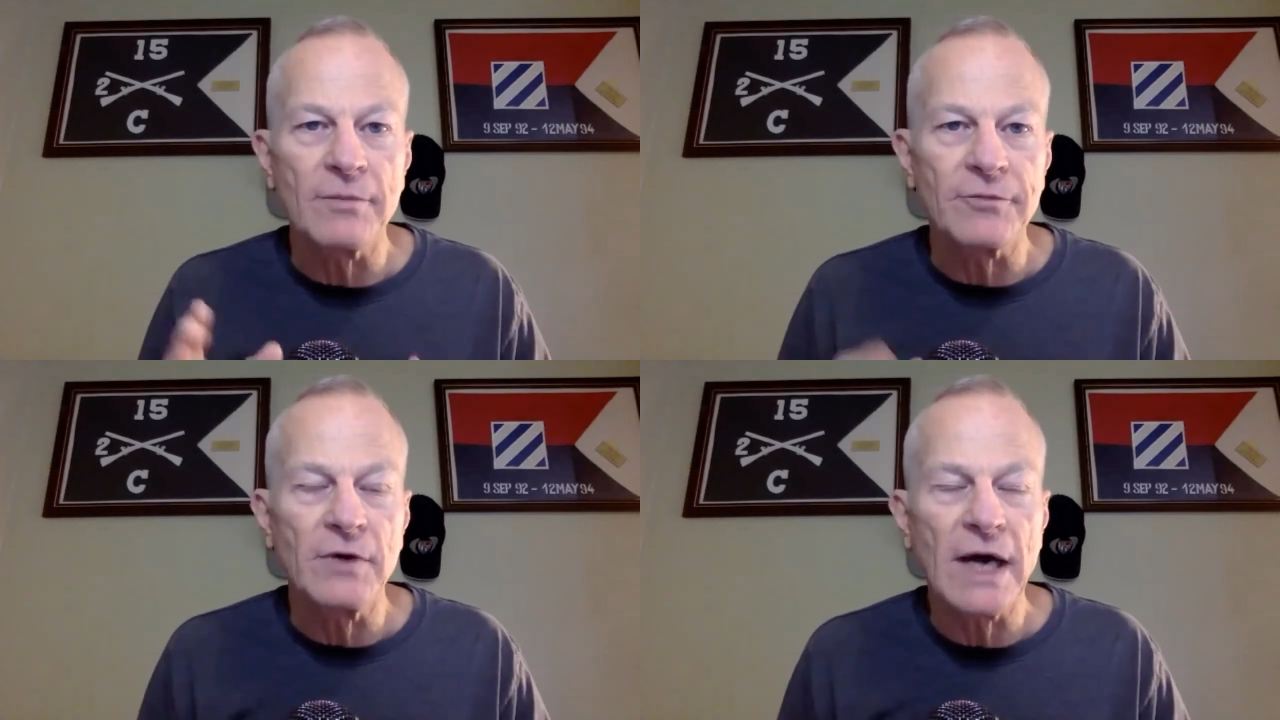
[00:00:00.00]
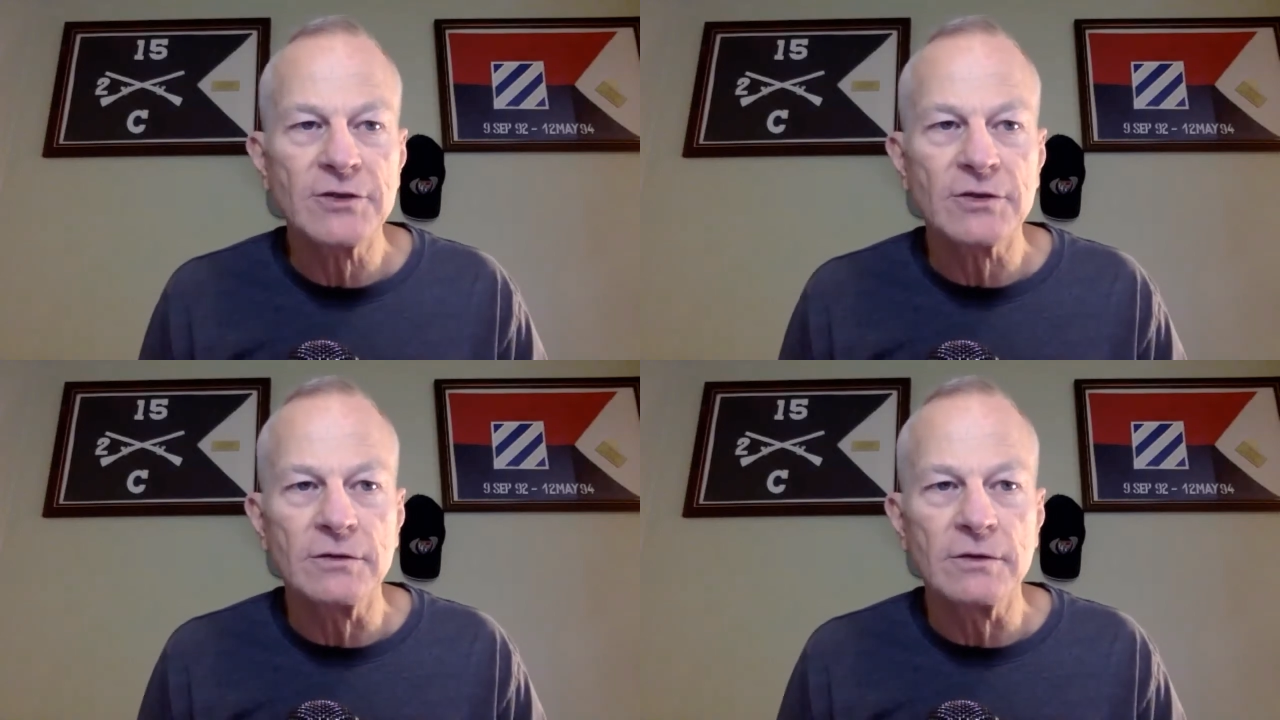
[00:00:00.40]
up through high
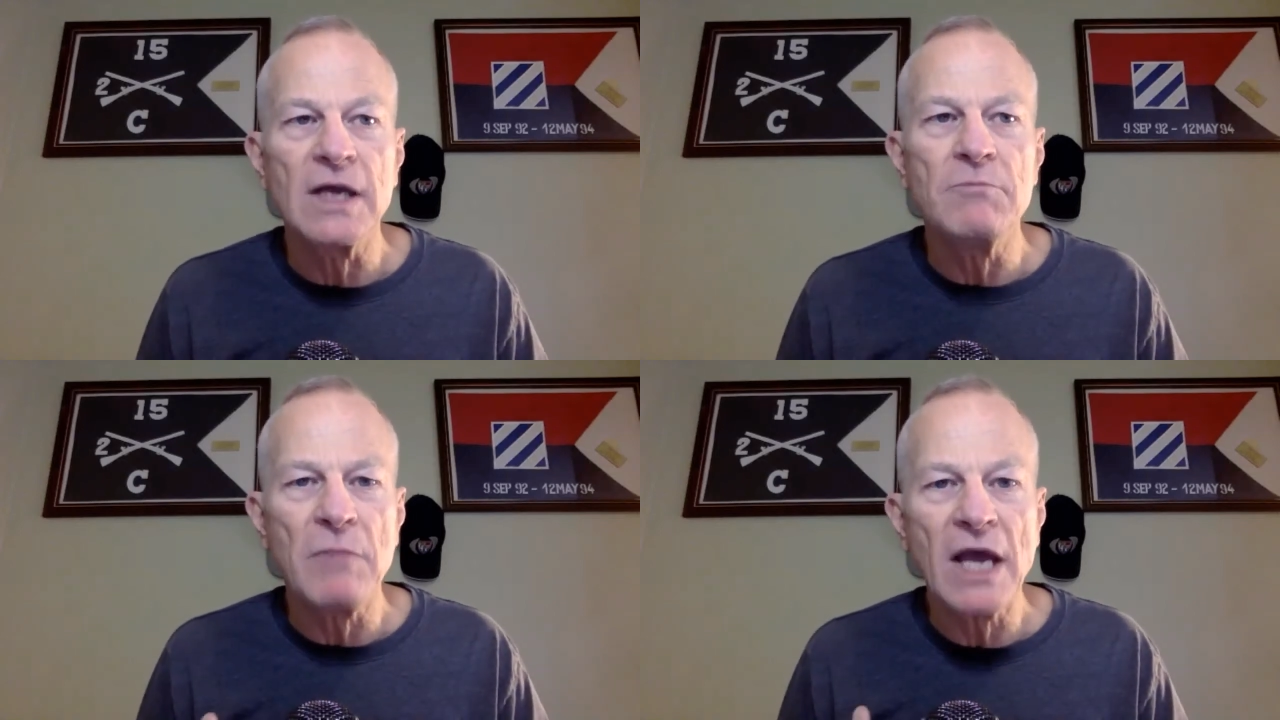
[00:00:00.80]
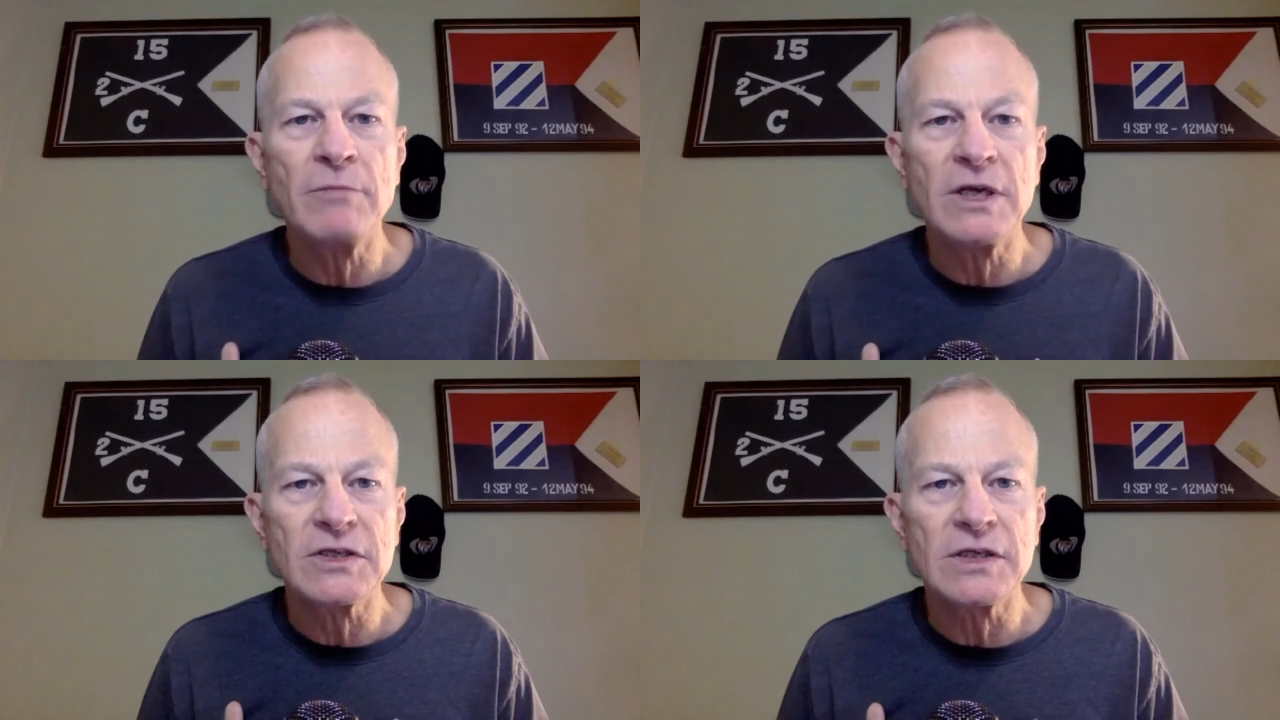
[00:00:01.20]
school, it
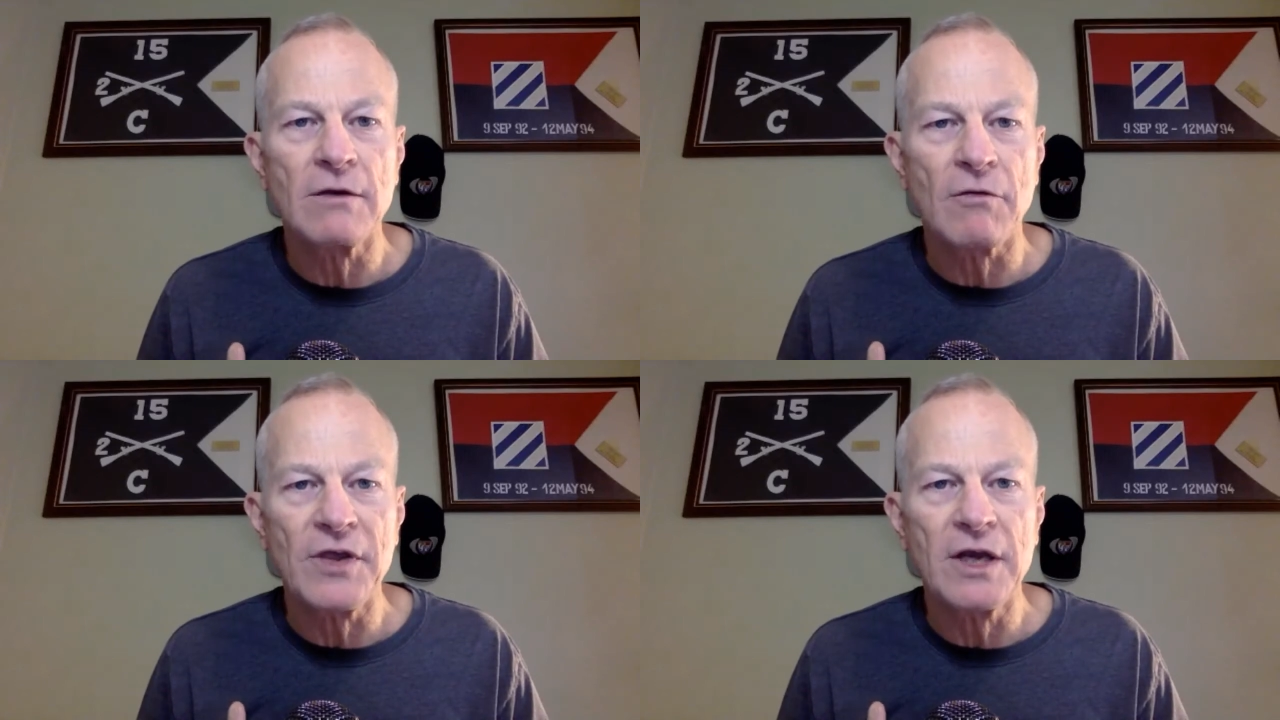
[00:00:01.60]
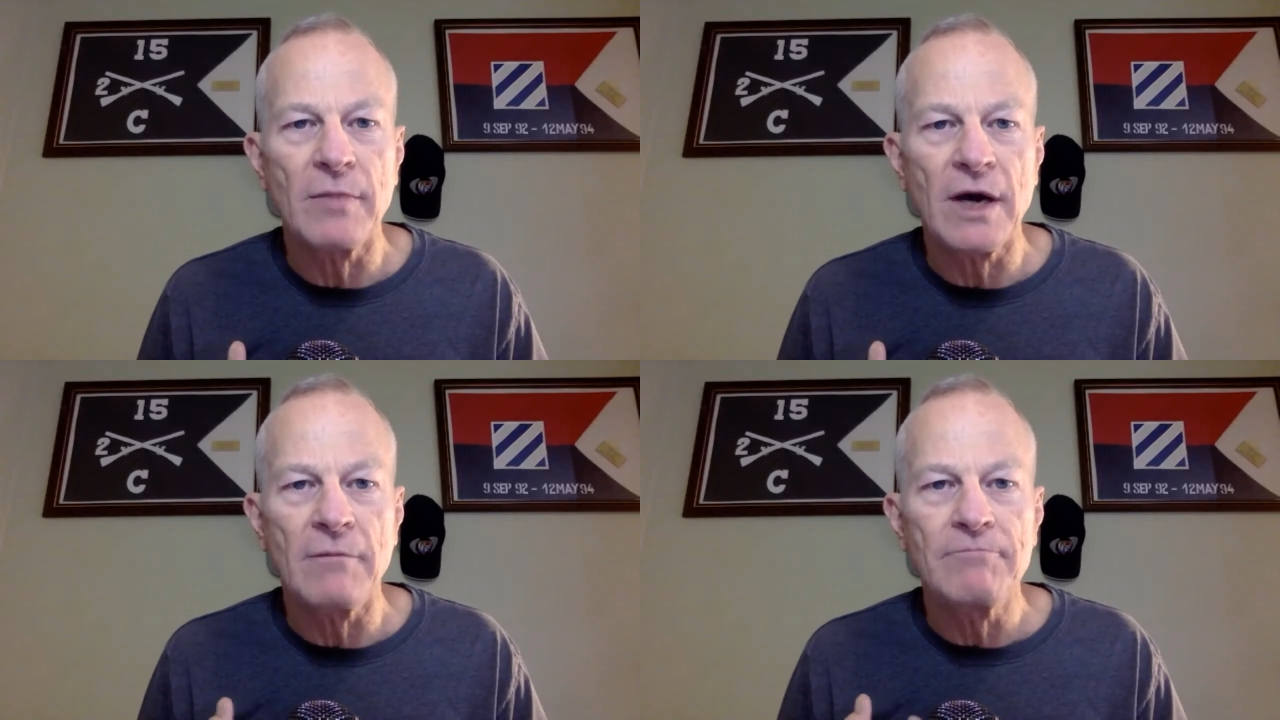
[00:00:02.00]
made me sit and think
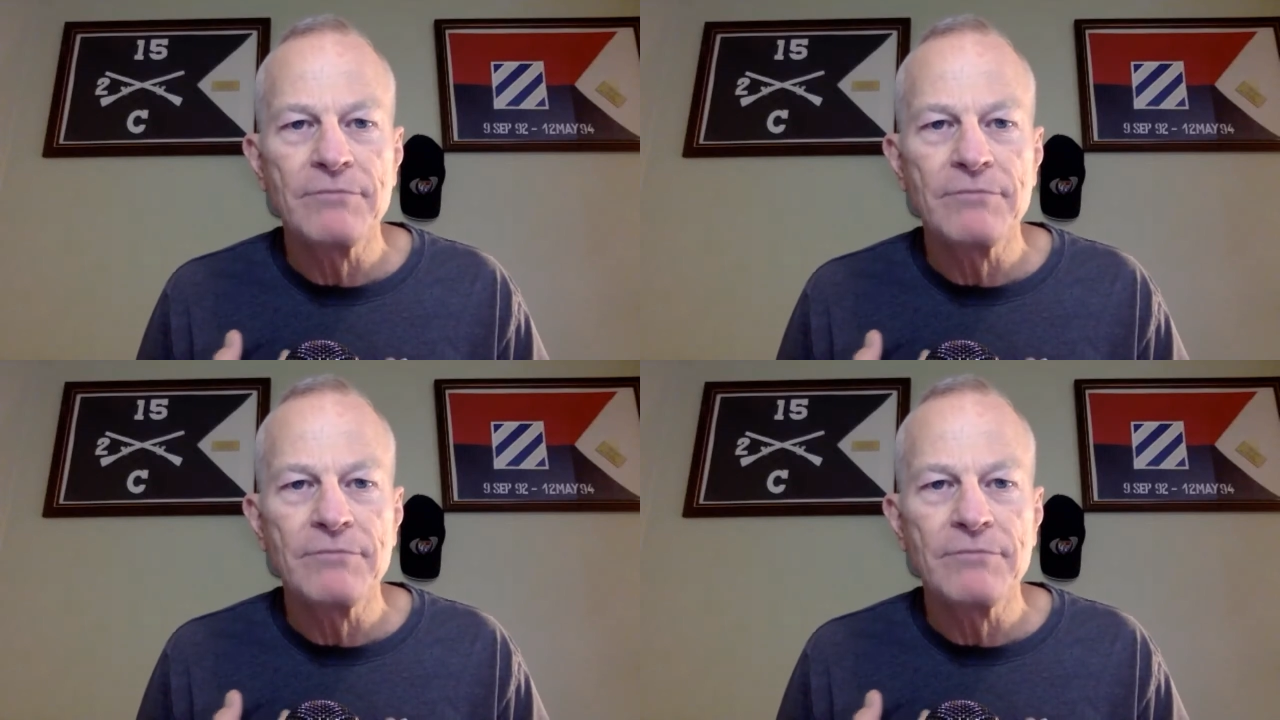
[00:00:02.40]
about,